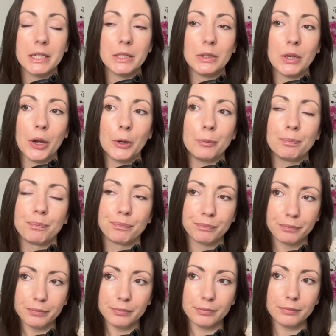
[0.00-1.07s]
So
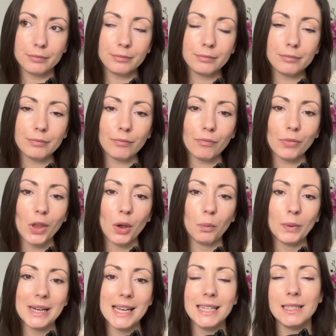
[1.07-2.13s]

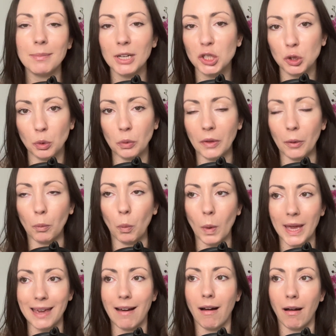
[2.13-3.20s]
we need to make sure that
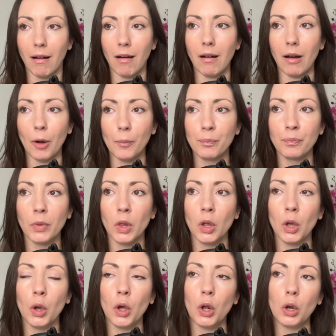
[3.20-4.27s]
we are
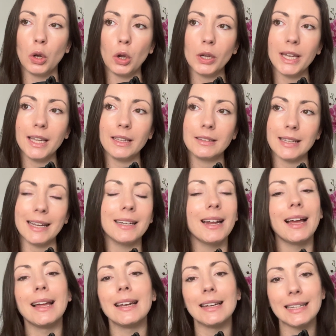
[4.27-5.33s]
taking a
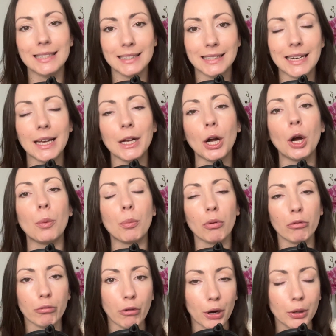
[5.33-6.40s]
holistic
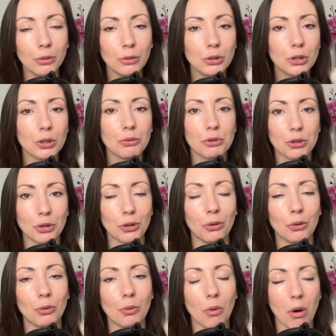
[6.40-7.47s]
approach
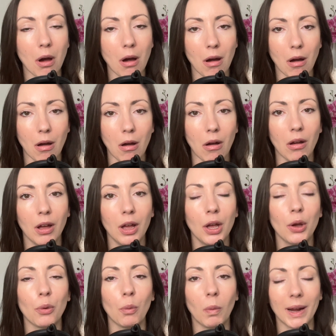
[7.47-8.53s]
to our
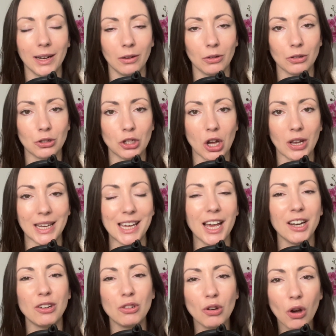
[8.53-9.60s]
weight loss journey
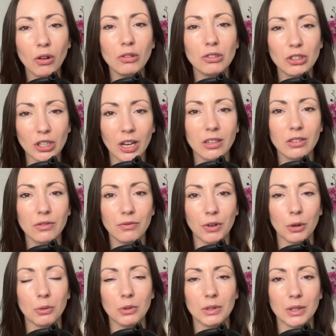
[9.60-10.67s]
and not just
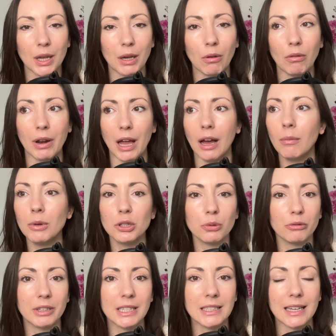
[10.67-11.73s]
focusing on how much
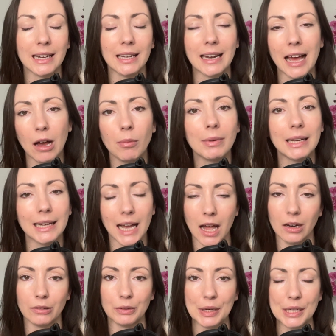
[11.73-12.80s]
we're eating and how many
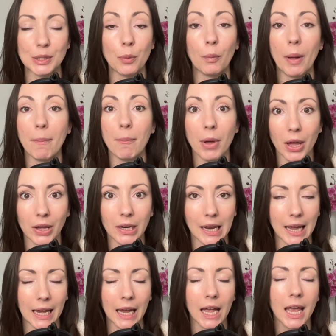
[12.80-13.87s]
calories we're
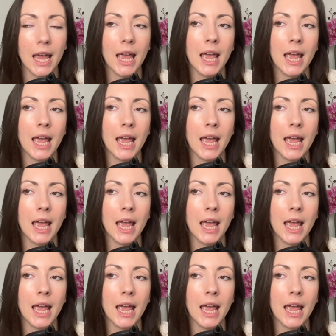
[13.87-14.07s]
burning.